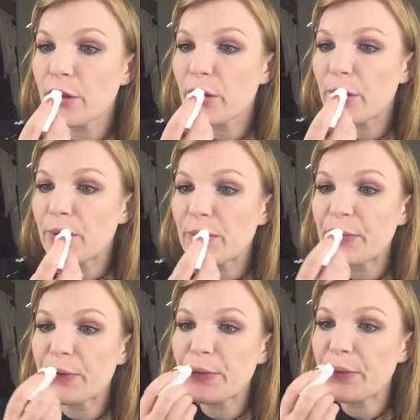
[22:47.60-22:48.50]

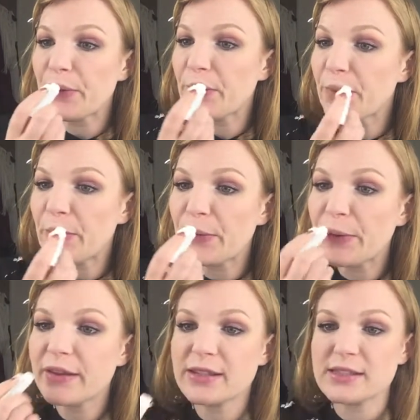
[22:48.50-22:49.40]
Yeah.
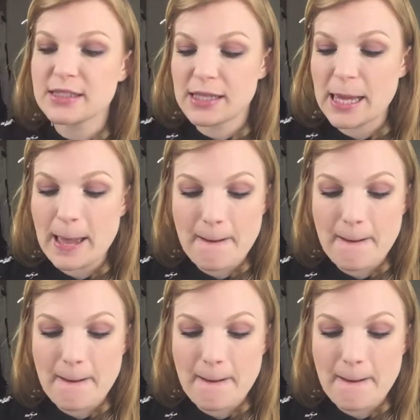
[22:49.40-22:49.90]
This is the